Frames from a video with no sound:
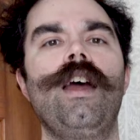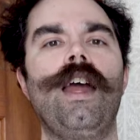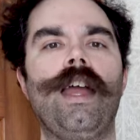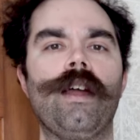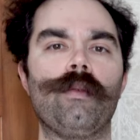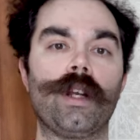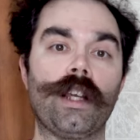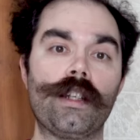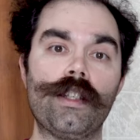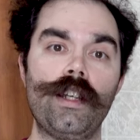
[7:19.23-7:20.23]
And we're going to
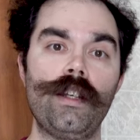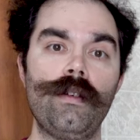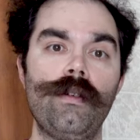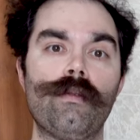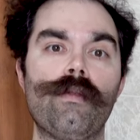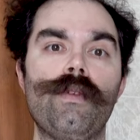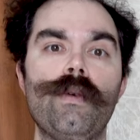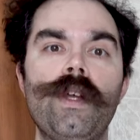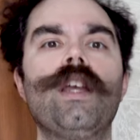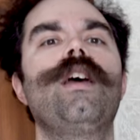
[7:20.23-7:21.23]
continue
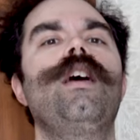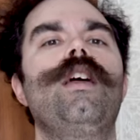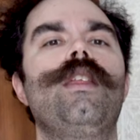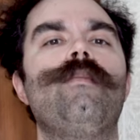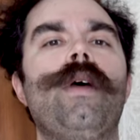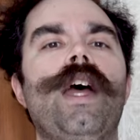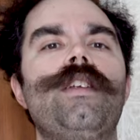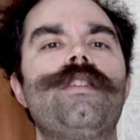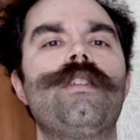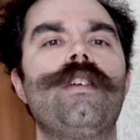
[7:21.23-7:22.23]
reviewing the
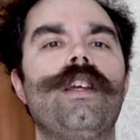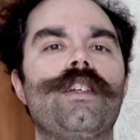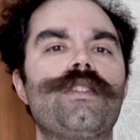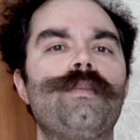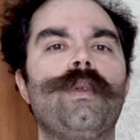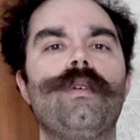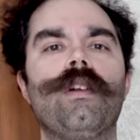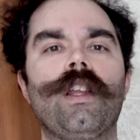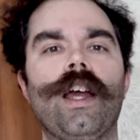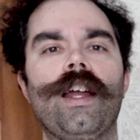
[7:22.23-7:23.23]
Badger Explorer
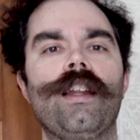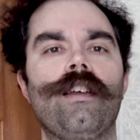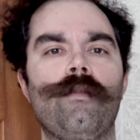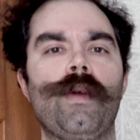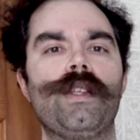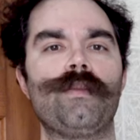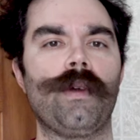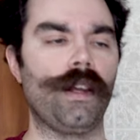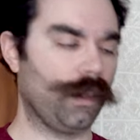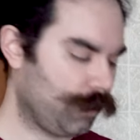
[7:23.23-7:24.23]
line of men's
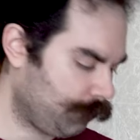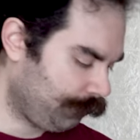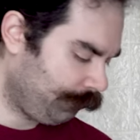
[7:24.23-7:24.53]
products.